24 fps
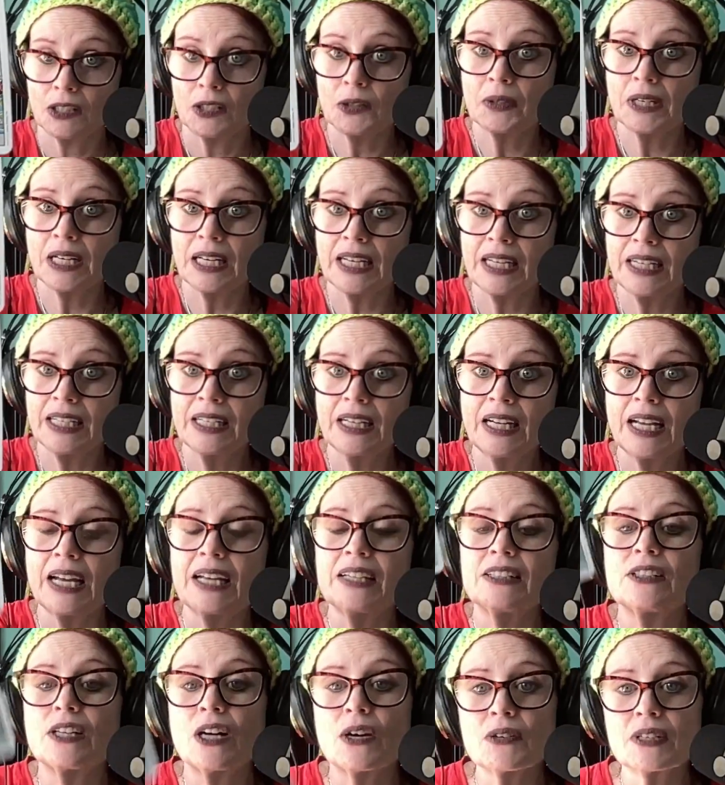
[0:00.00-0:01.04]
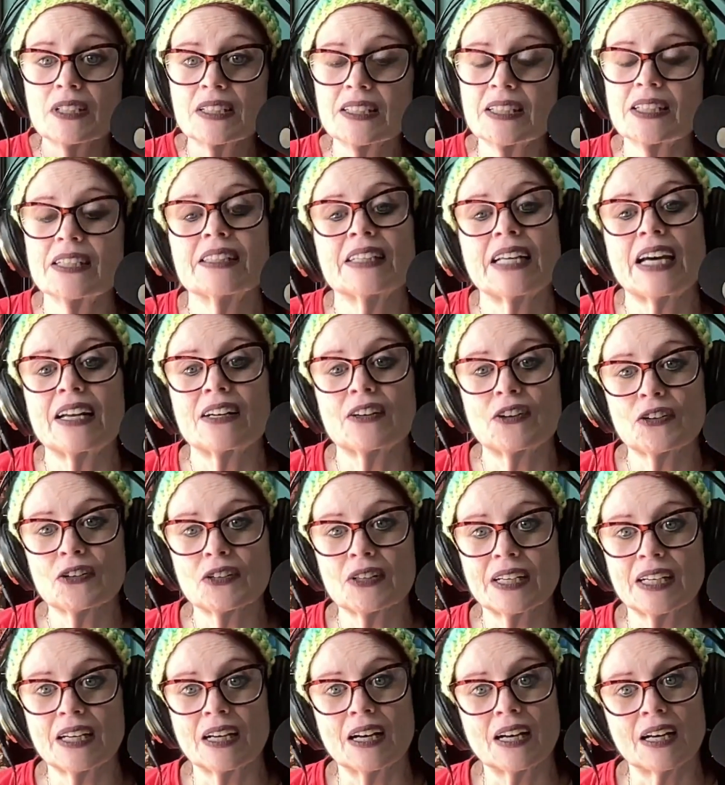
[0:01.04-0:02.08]
Okay? And noticing that
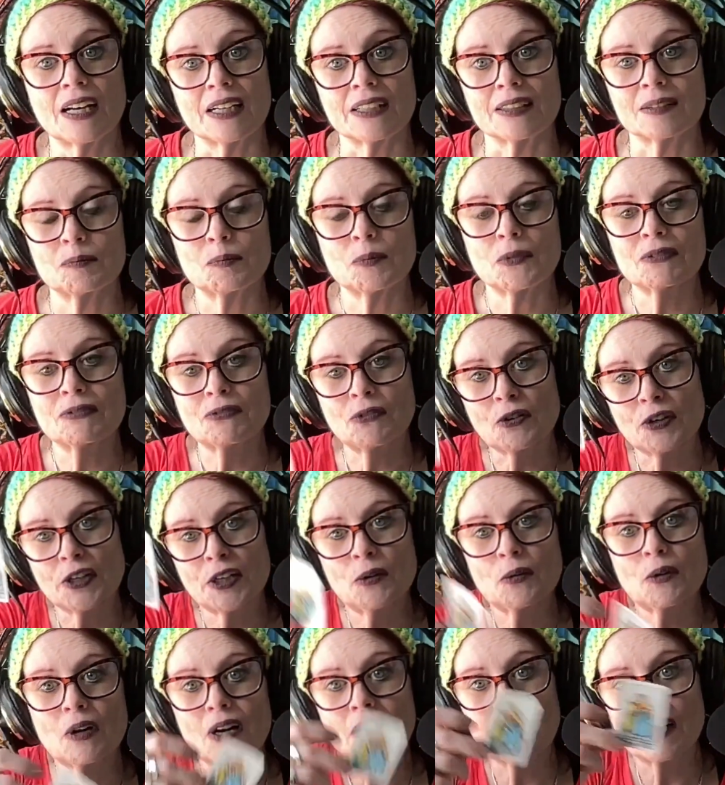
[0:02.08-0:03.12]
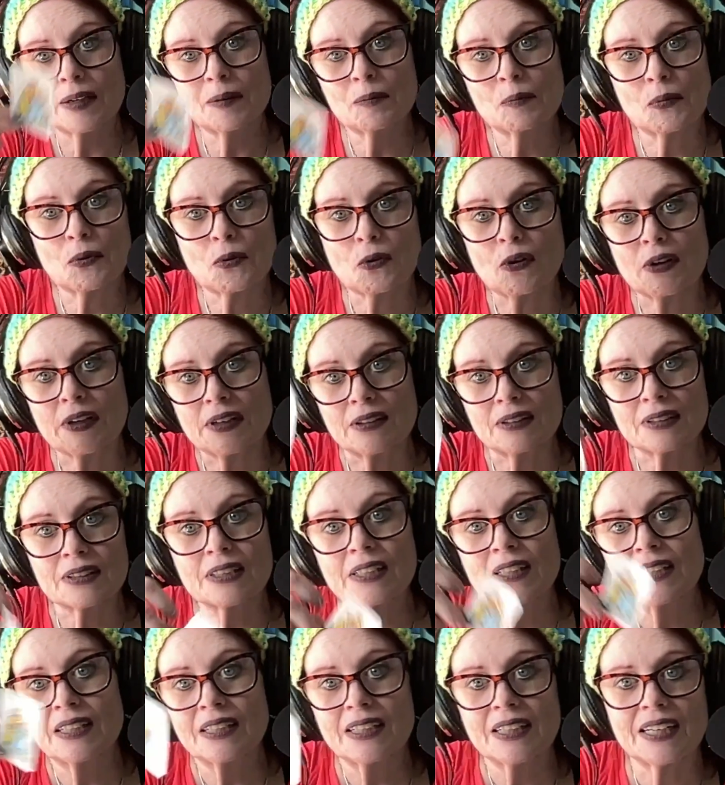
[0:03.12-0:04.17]
early on before you are
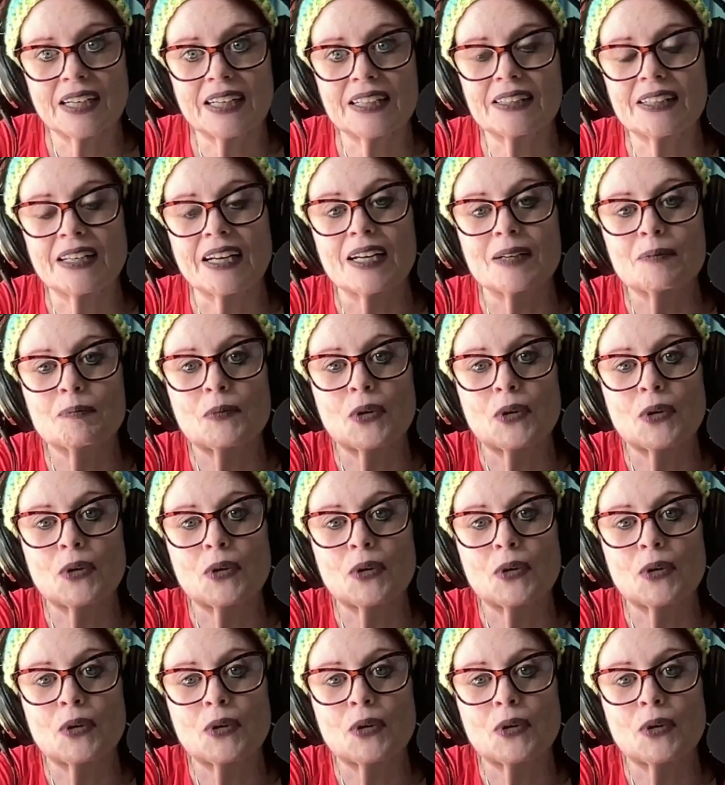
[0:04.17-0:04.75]
embroiled in that